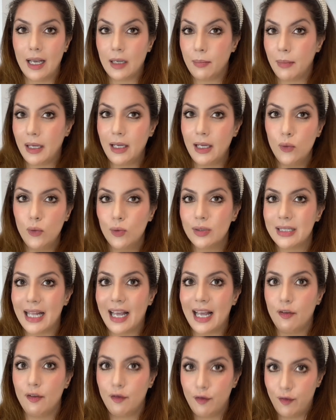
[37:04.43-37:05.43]
me who's
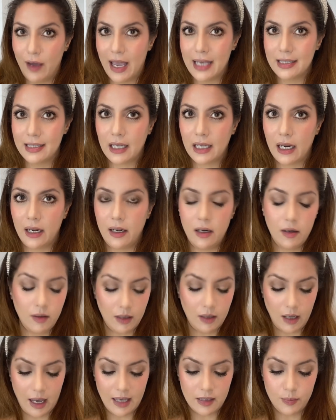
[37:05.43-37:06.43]
like fair skinned,
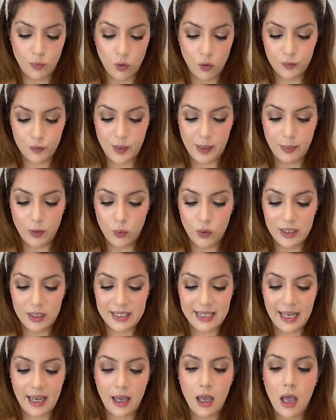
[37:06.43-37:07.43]
as most people would
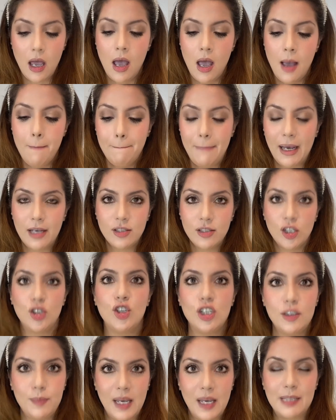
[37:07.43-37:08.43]
say, because it
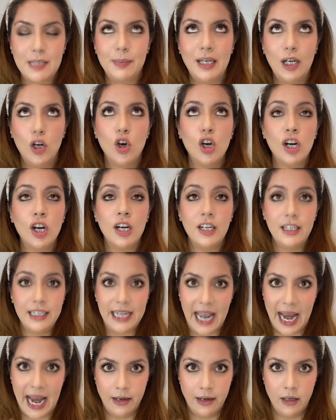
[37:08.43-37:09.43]
just makes me look
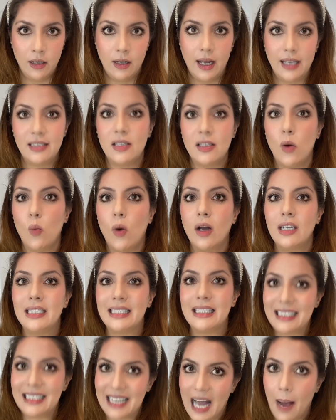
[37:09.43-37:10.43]
dead, like someone
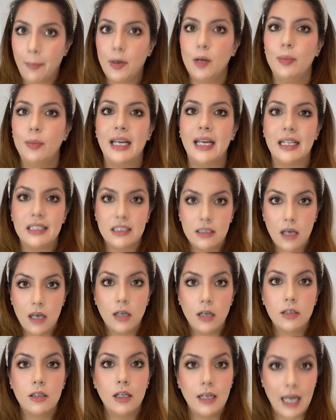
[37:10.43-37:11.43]
slapped me and
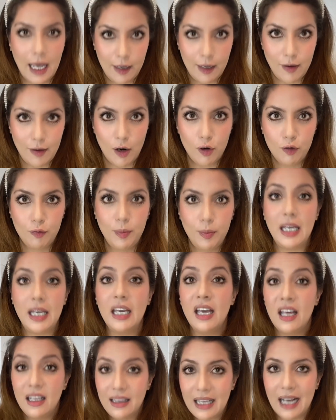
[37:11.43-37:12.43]
sucked the life out of me.
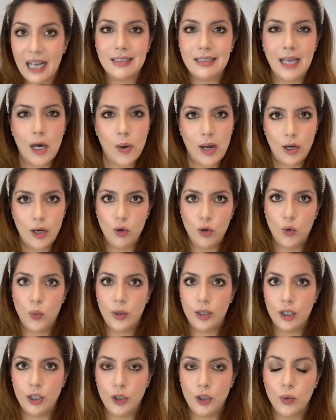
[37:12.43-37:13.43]
That's how I look with
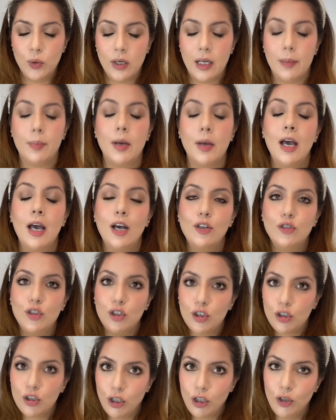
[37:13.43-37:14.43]
a nude lip. So the
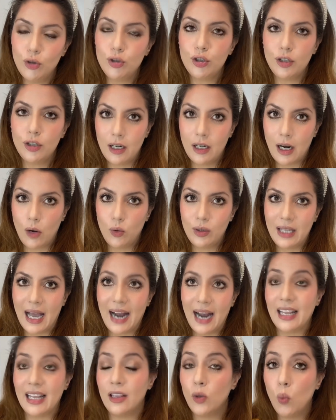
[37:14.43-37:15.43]
solution around
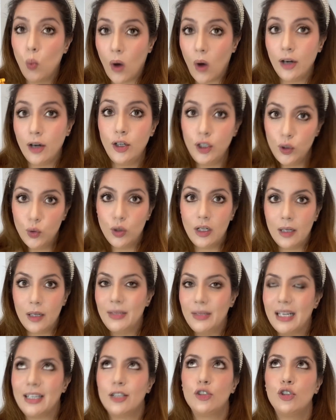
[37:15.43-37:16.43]
that, and the one nude lip
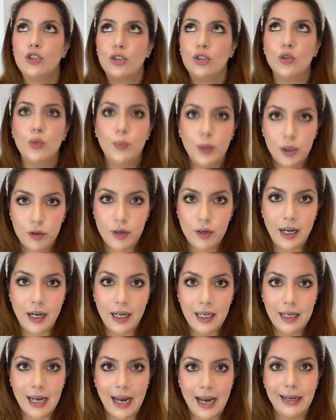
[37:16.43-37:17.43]
that is super
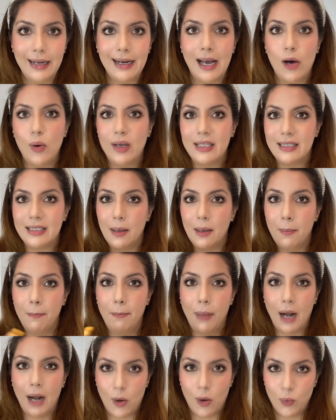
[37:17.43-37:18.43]
trendy right now, is the
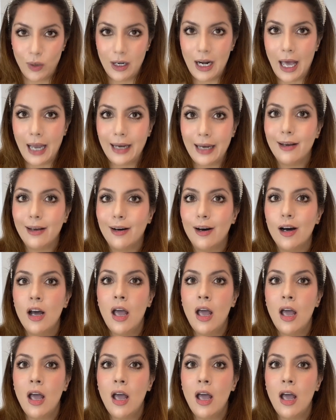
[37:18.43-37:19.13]
brown liner